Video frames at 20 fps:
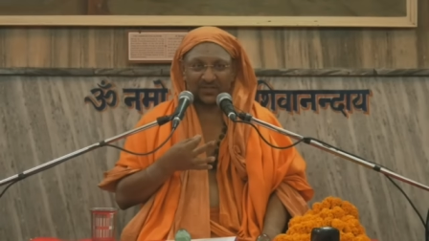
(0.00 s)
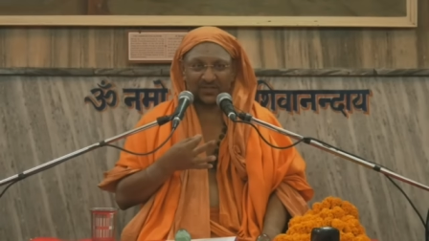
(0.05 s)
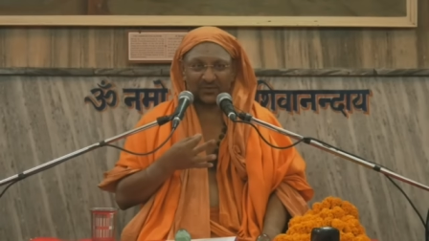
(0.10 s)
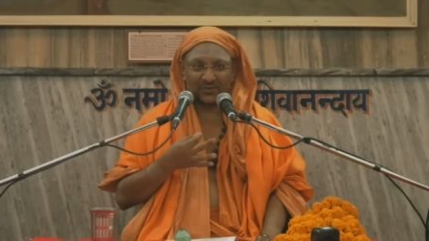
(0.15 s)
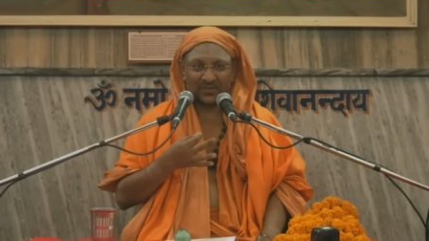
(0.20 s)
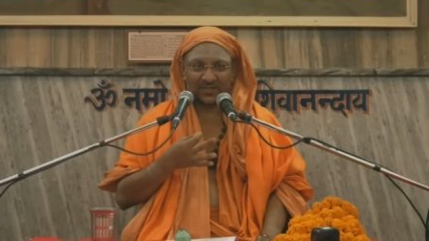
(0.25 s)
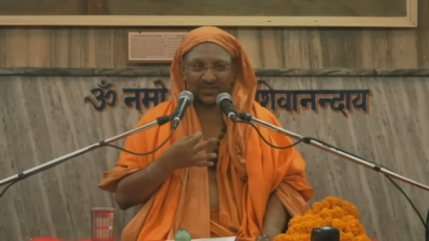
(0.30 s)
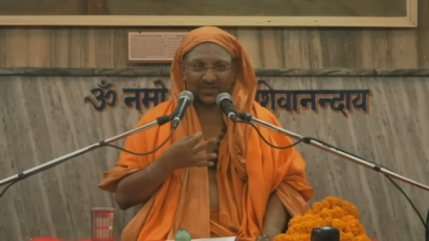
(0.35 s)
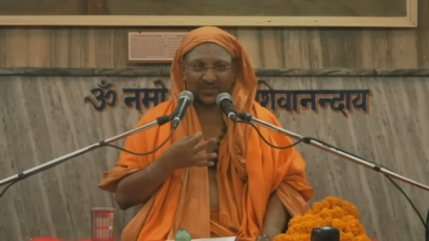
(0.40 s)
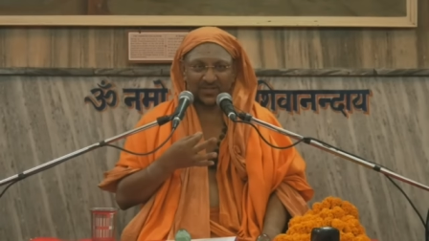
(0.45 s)
which
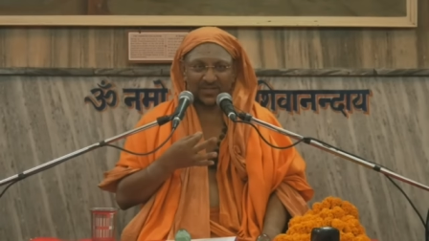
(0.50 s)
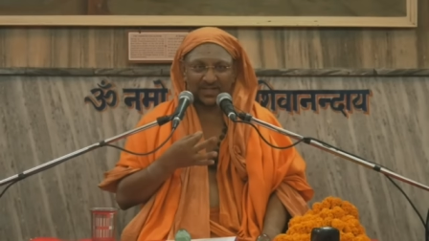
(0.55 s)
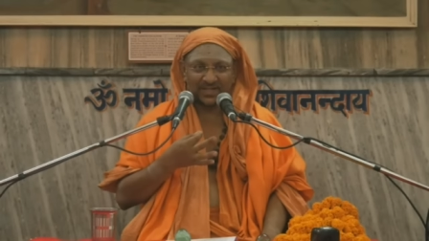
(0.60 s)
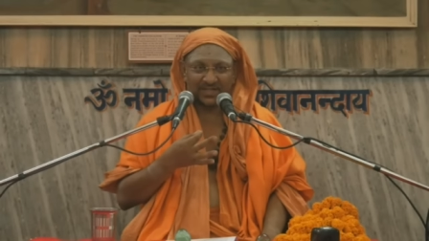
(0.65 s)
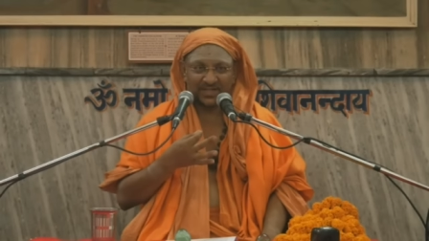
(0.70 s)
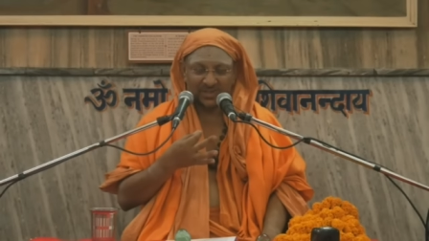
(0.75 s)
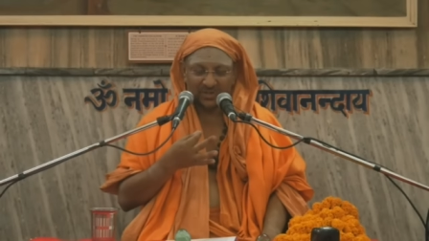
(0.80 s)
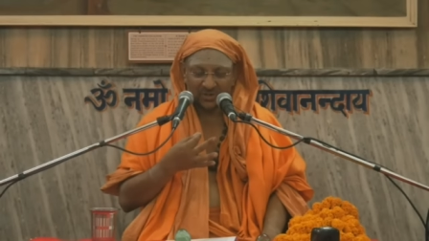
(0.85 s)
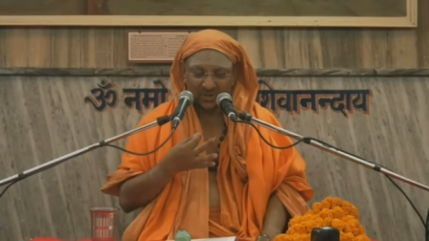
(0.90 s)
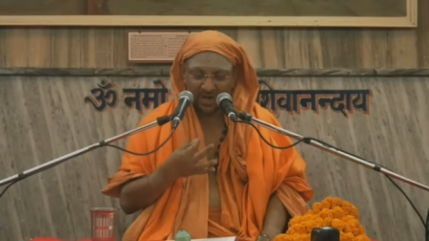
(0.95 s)
was
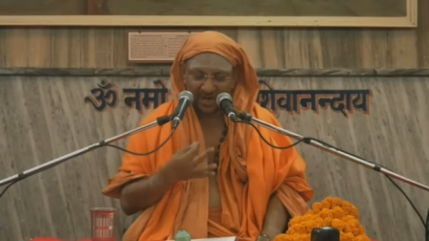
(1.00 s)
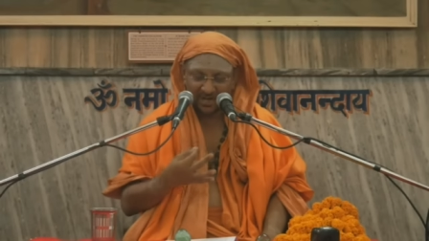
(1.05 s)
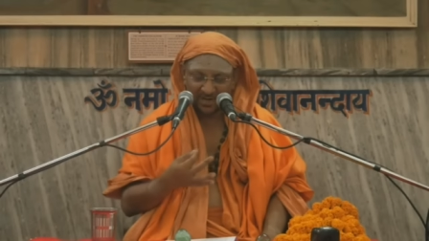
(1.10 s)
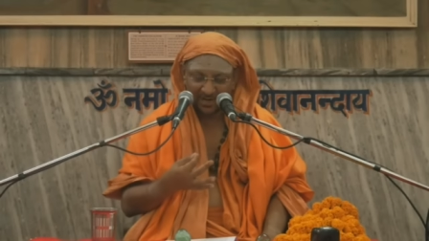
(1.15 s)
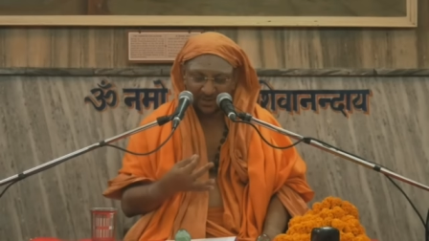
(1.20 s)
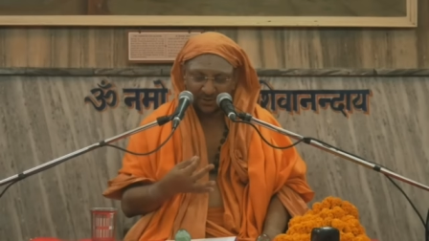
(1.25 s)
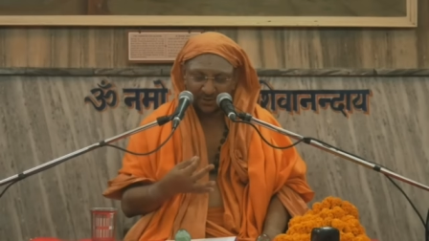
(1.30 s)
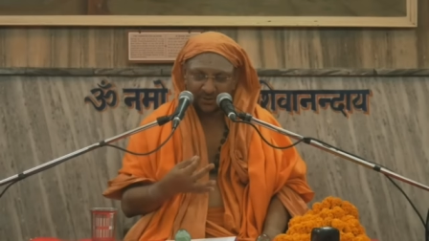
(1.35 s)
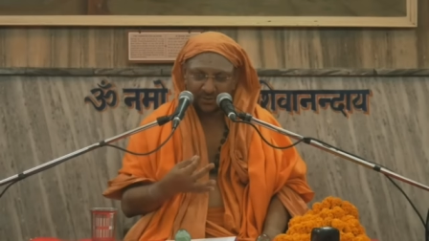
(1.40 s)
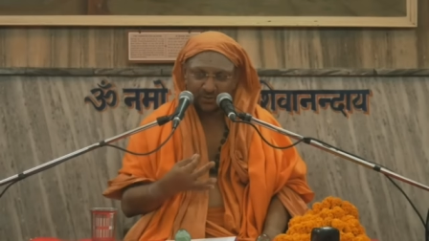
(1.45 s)
in the
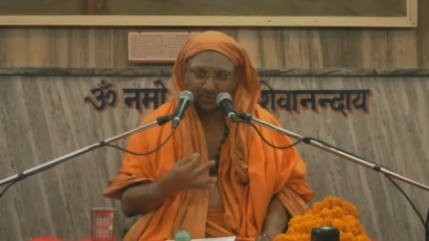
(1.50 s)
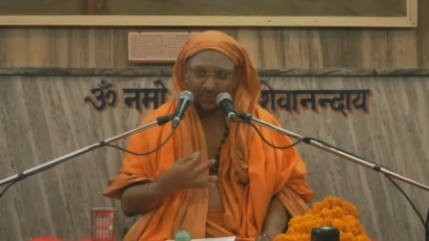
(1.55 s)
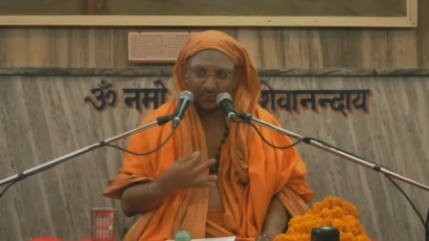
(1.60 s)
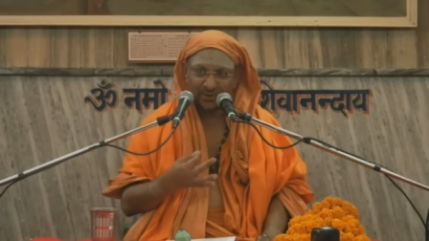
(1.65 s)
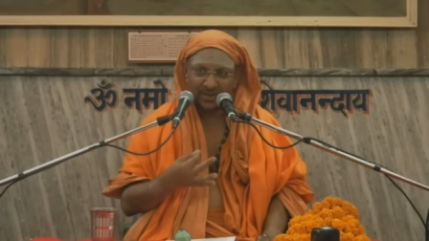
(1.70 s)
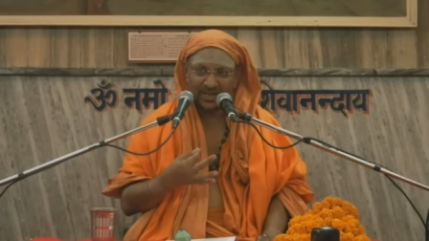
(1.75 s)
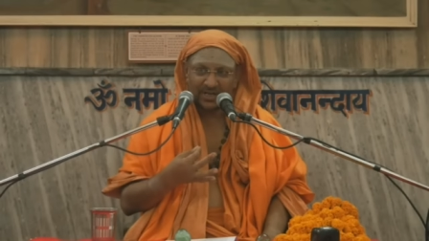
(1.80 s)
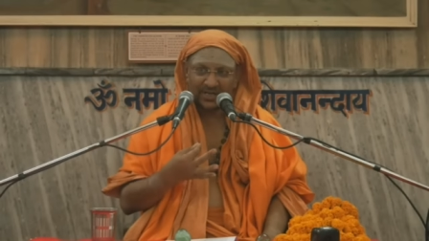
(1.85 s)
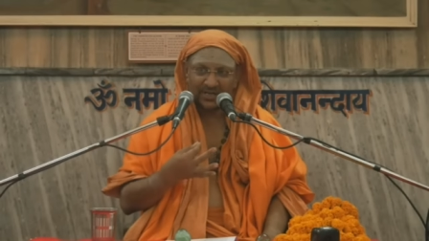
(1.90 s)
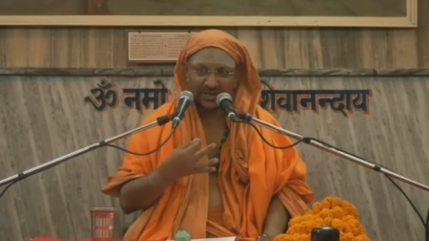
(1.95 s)

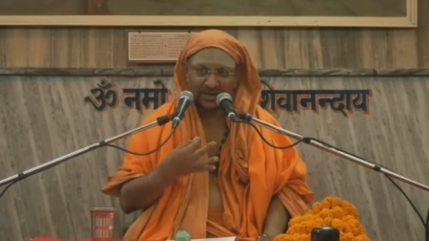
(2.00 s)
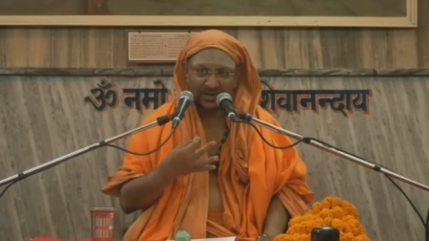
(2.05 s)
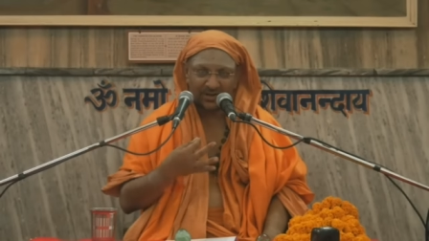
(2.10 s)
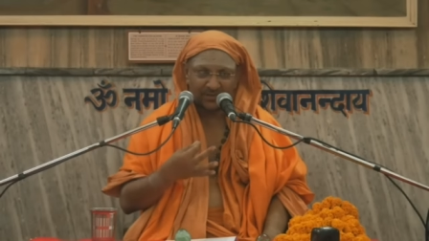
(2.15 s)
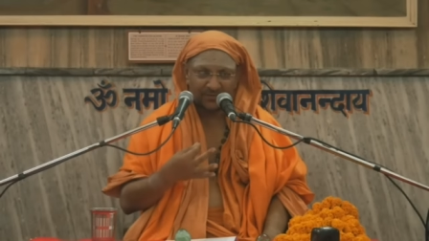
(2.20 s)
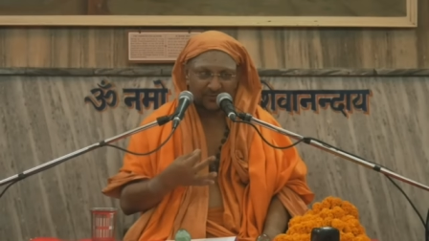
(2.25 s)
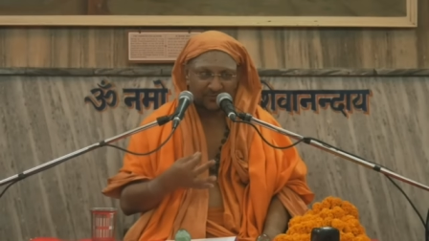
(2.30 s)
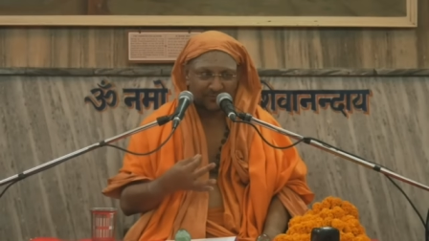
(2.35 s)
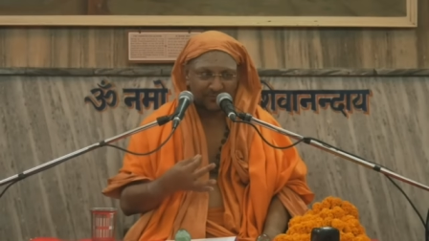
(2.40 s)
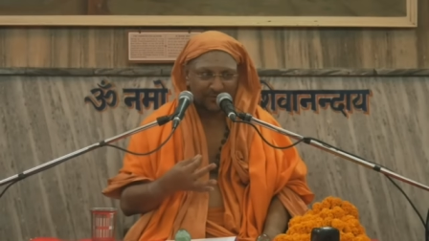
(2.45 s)
childhood, in the
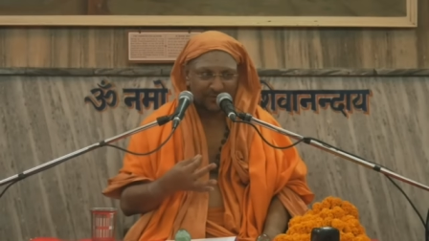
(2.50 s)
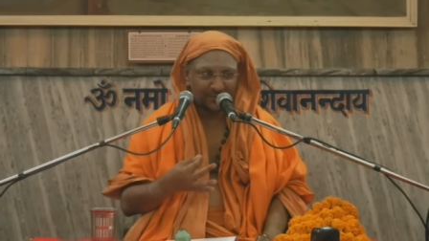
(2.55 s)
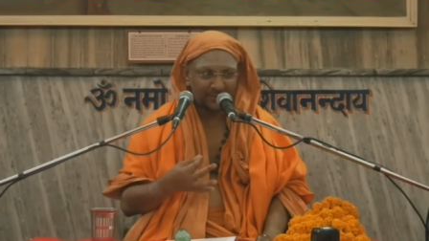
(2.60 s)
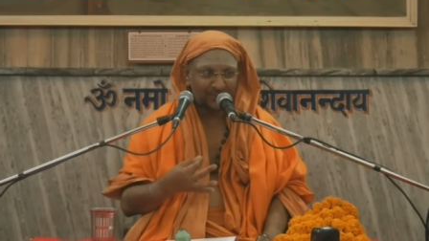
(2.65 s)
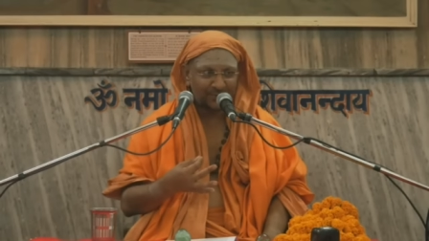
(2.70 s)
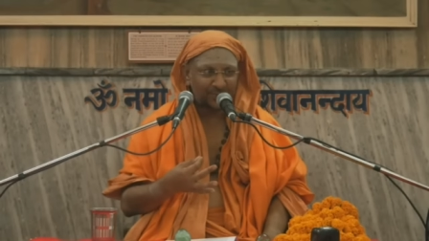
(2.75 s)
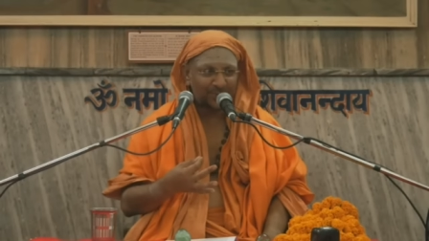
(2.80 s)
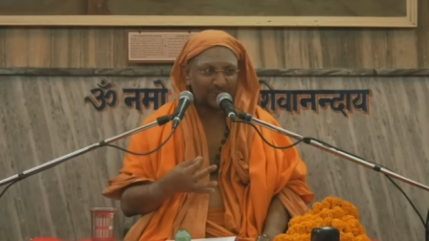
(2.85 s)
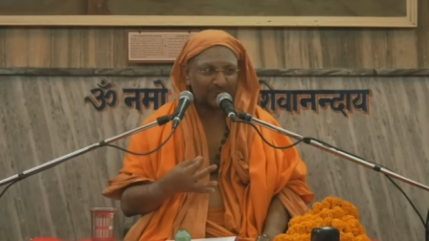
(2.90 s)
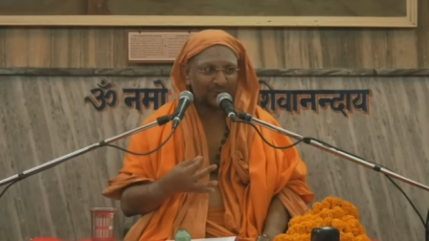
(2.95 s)

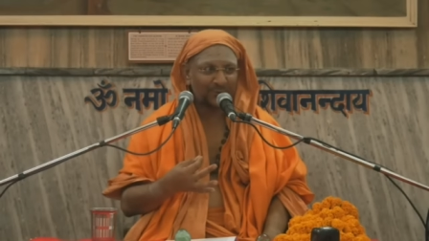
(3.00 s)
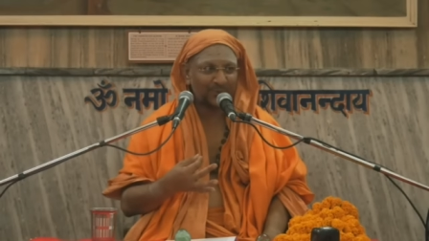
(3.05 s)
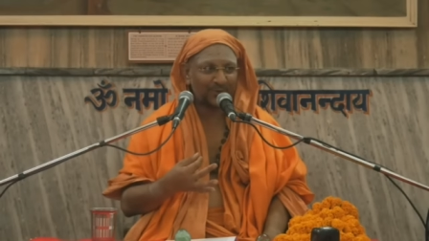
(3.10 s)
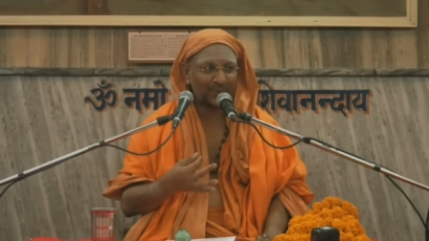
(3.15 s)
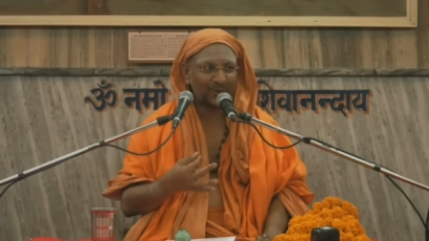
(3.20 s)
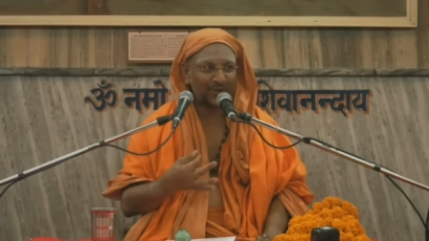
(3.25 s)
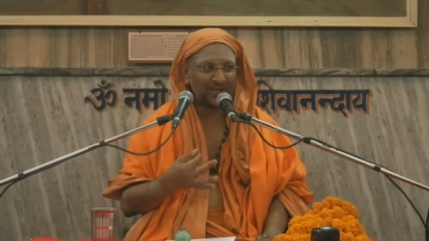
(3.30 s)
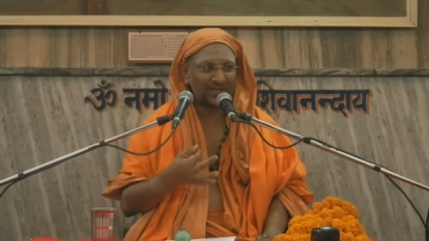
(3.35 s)
infanthood,